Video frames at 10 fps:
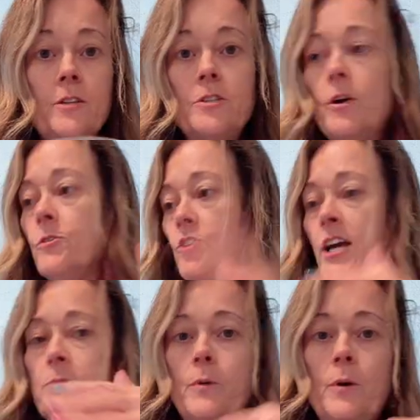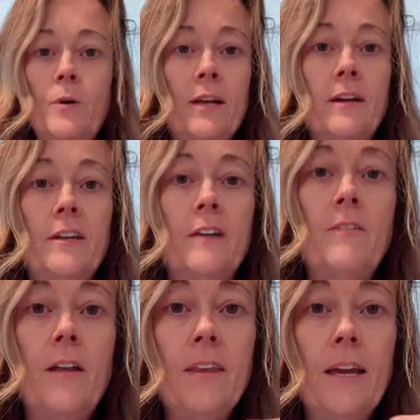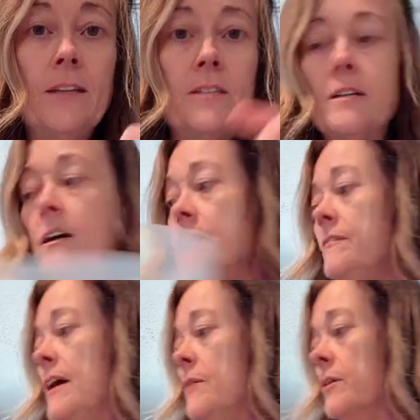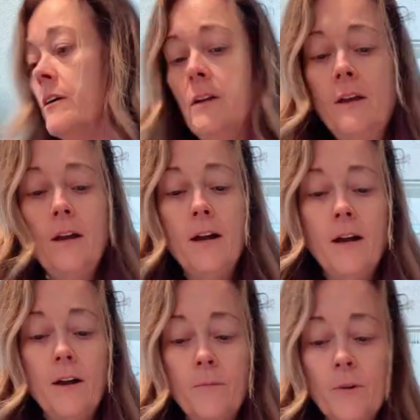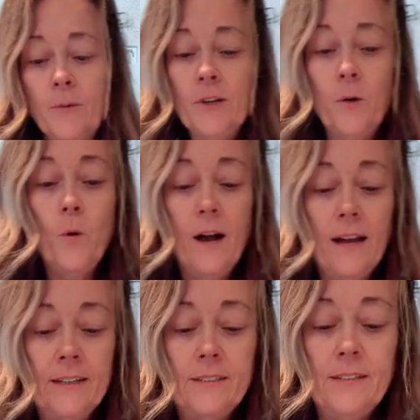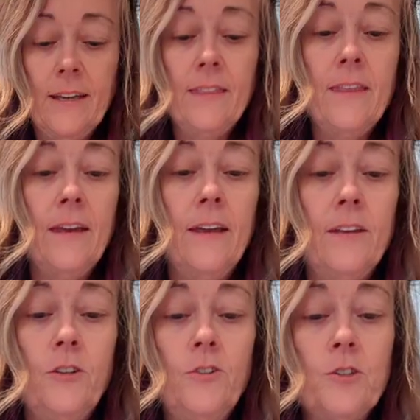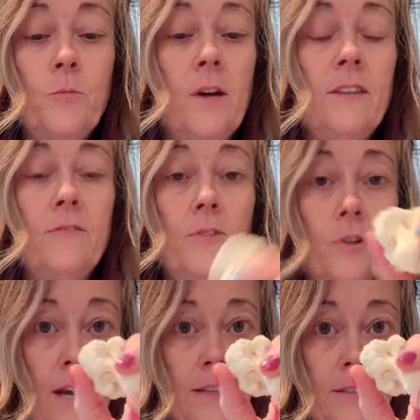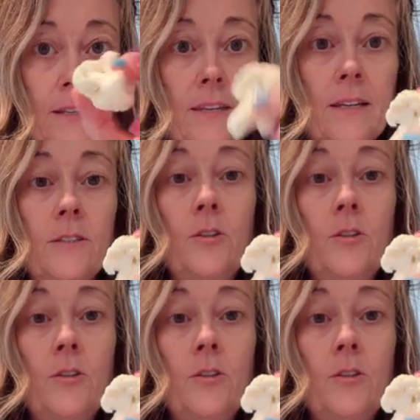So trash bowl, I cut off all the ends of the cauliflower that we don't want, and then you just want the florets like this.